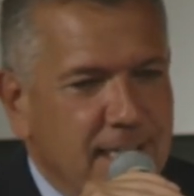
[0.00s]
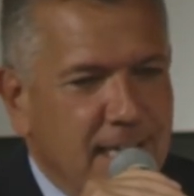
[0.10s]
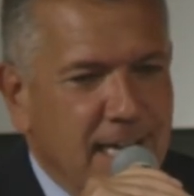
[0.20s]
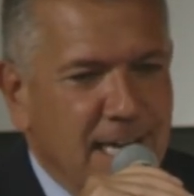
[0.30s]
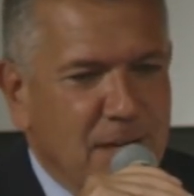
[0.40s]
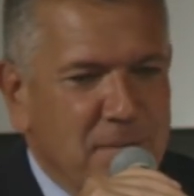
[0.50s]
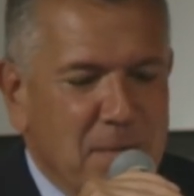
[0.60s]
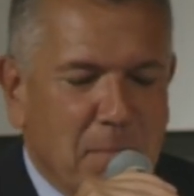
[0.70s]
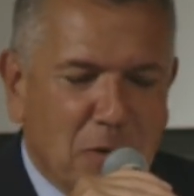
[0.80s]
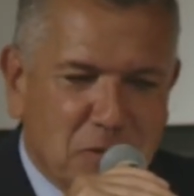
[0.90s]
And
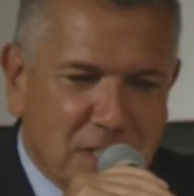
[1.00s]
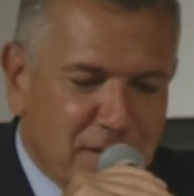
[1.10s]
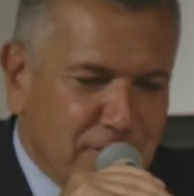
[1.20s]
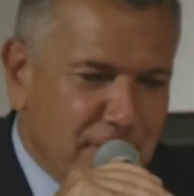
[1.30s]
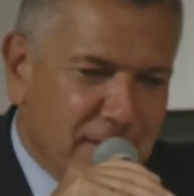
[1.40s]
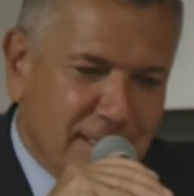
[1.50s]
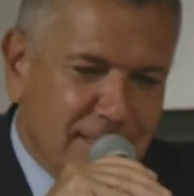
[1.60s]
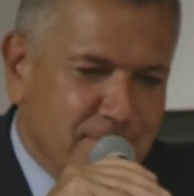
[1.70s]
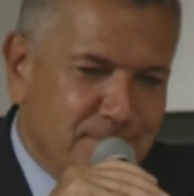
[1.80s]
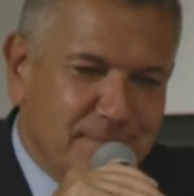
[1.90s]
most of
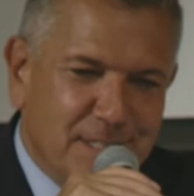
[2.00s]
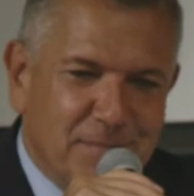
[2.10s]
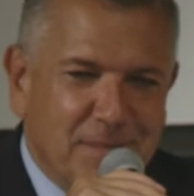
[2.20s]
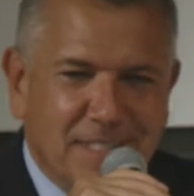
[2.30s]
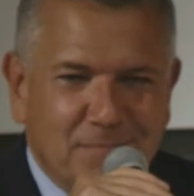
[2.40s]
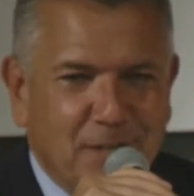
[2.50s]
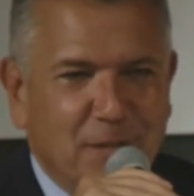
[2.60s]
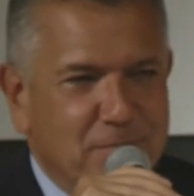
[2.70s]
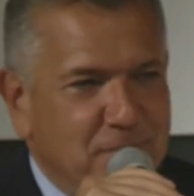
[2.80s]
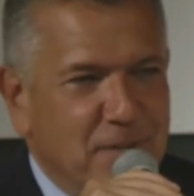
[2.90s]
the
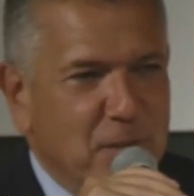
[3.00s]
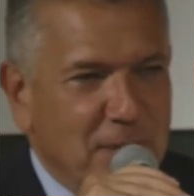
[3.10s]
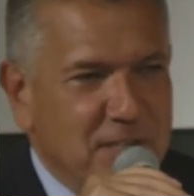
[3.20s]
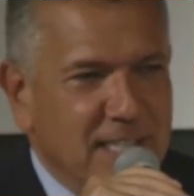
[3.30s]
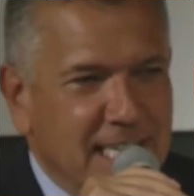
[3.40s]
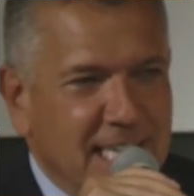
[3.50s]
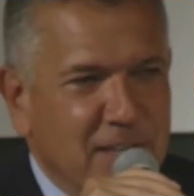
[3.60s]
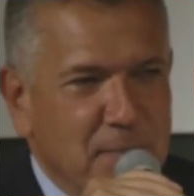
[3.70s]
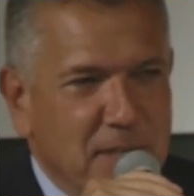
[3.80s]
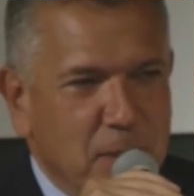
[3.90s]
fundraising that I
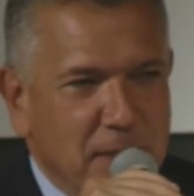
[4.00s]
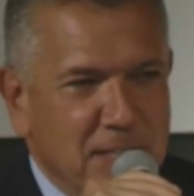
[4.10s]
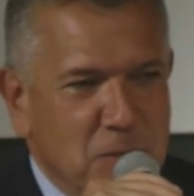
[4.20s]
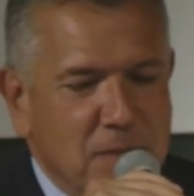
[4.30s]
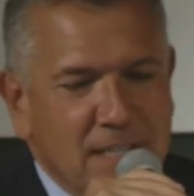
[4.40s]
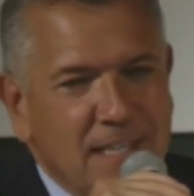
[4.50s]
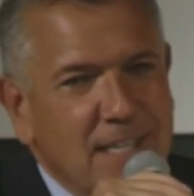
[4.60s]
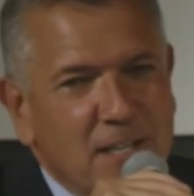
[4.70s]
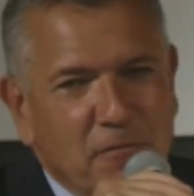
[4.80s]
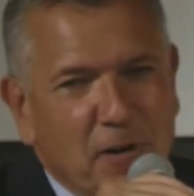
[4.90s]
have been doing is
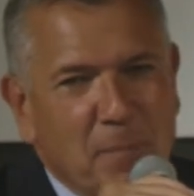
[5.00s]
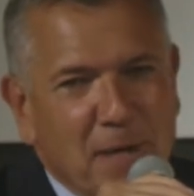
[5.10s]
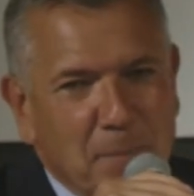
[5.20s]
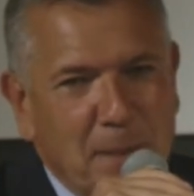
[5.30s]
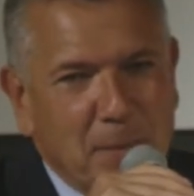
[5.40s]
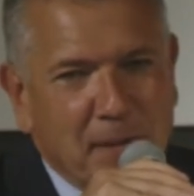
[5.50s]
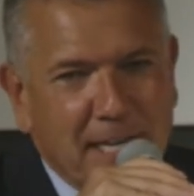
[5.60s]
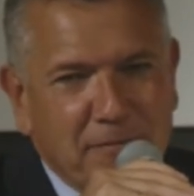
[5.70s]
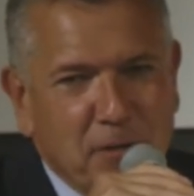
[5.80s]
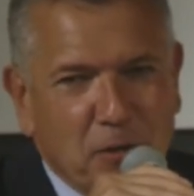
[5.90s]
for among people that
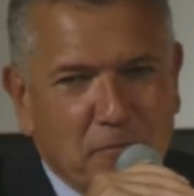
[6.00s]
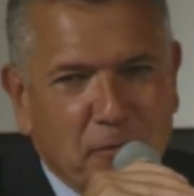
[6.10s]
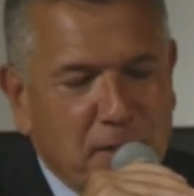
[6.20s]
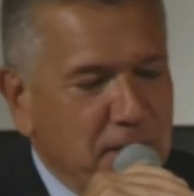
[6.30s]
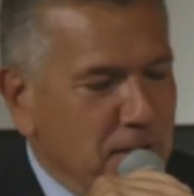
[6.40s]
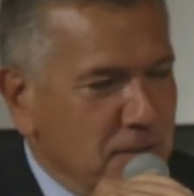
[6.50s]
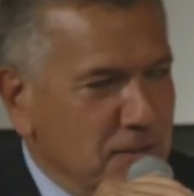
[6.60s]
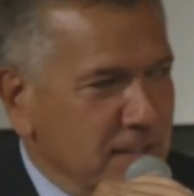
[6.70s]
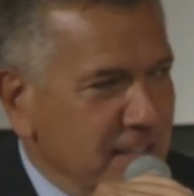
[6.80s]
I've known for years